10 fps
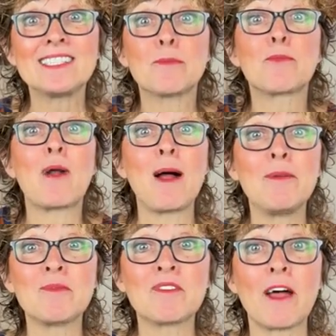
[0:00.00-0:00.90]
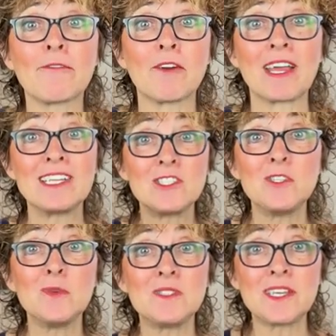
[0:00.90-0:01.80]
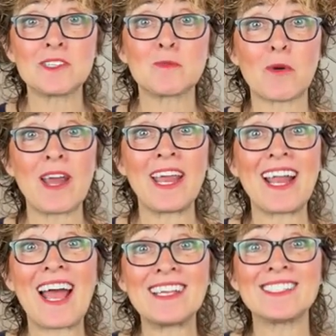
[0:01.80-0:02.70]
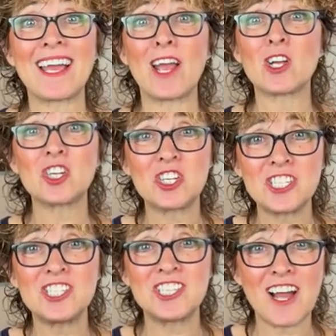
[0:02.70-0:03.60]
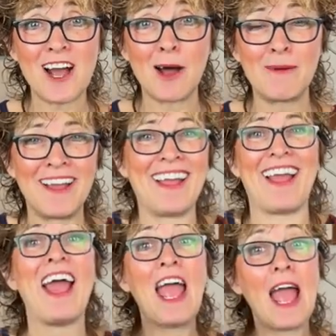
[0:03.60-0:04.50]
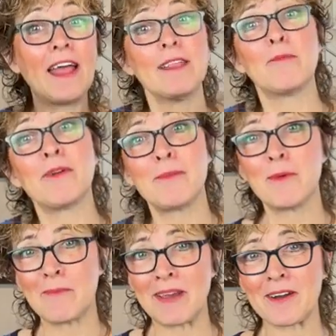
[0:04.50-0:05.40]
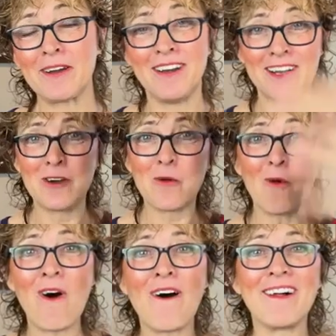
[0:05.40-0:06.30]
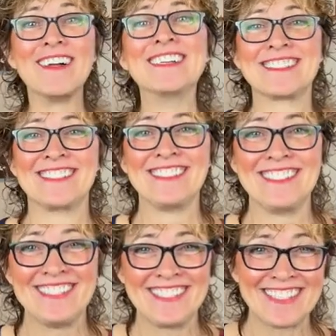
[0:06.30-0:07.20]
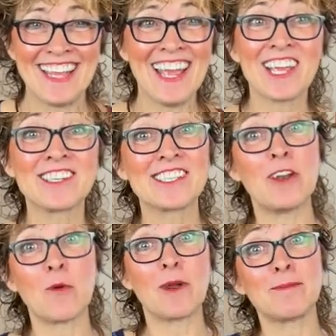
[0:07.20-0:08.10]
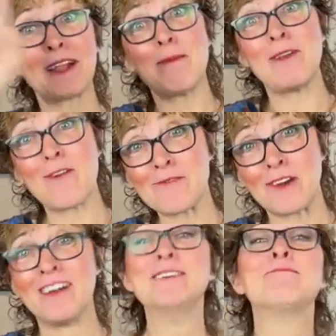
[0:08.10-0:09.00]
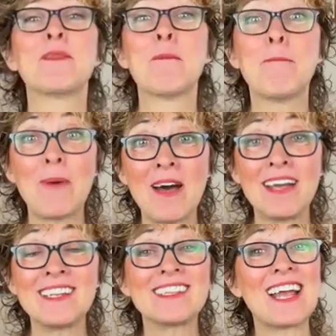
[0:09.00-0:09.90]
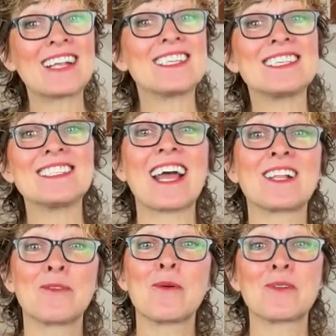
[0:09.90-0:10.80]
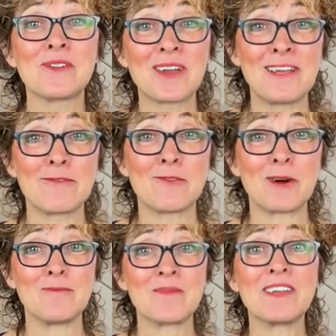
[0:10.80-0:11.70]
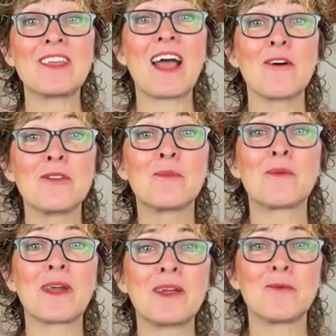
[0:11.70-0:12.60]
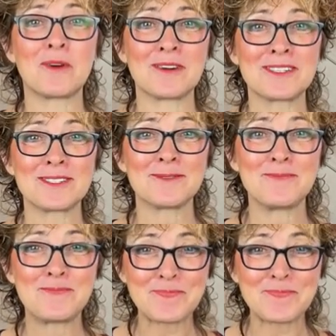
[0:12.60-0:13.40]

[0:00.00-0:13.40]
He's a problem solver. He's using his brain. I say, good job. And then put up a bigger wall because I don't want him climbing over. But that's exactly what we're looking for, is how the brain works.